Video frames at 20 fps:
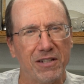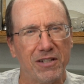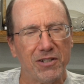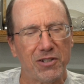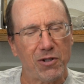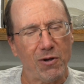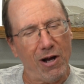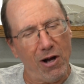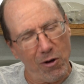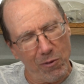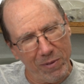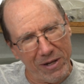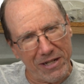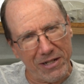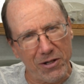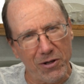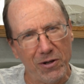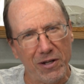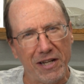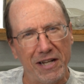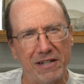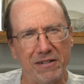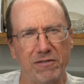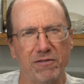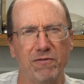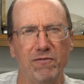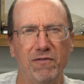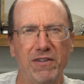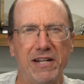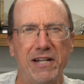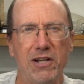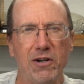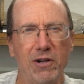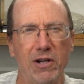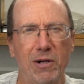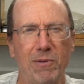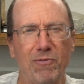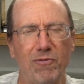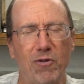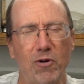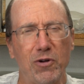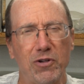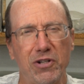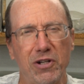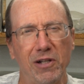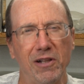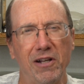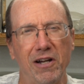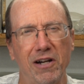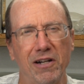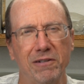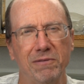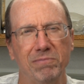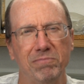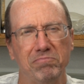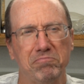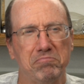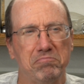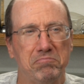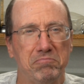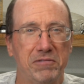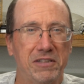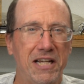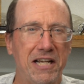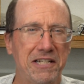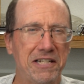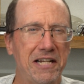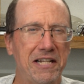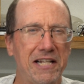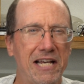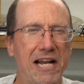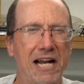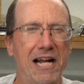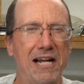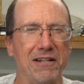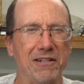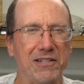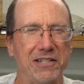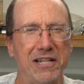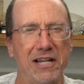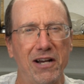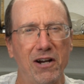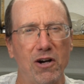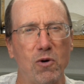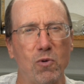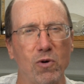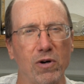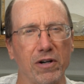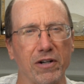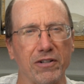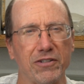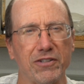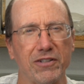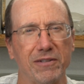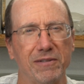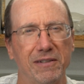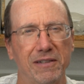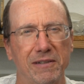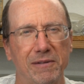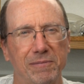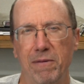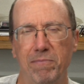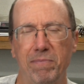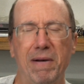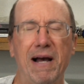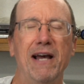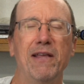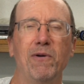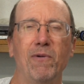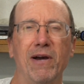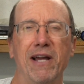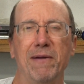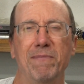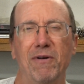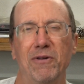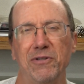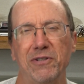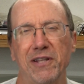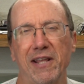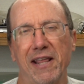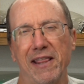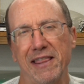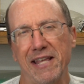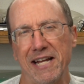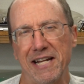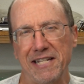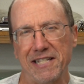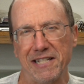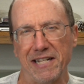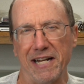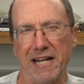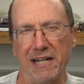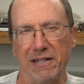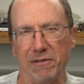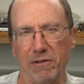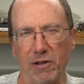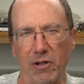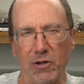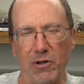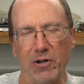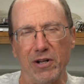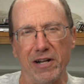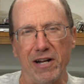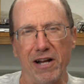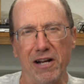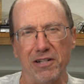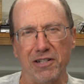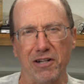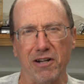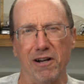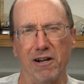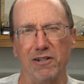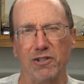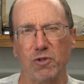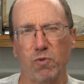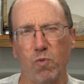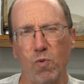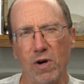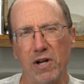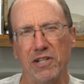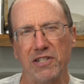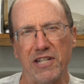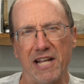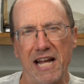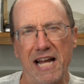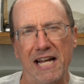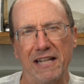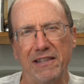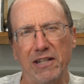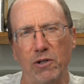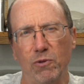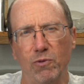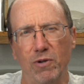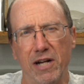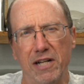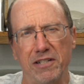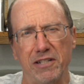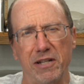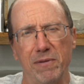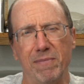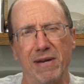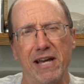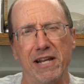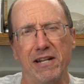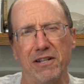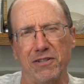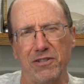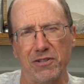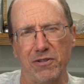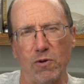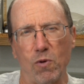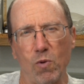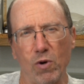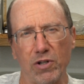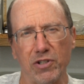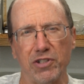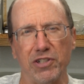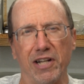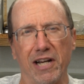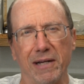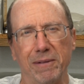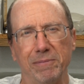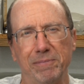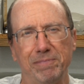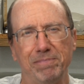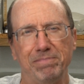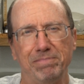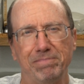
So I'll be doing a video here before too long, testing that out and see how it works. By the way, most of the things that I learned at Oshkosh was at the Russ Emanis workshop.